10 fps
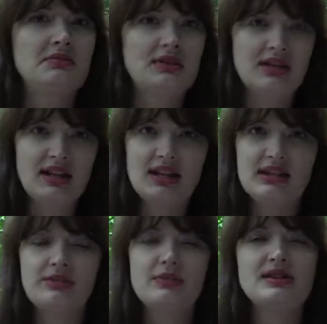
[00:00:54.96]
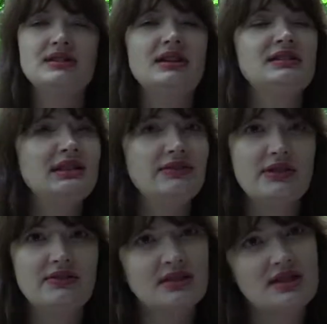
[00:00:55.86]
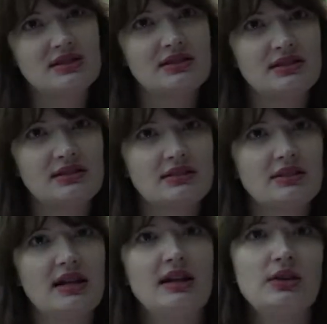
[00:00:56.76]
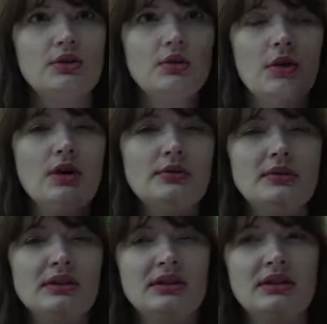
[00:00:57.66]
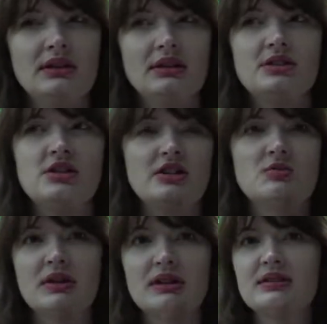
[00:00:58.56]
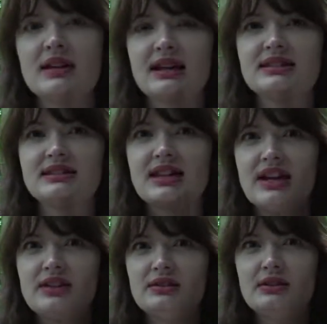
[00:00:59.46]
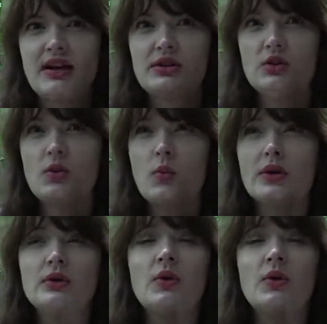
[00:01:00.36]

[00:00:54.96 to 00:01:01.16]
Take it if it resonates, leave it if it doesn't. Okay? Your own judgment. That's what your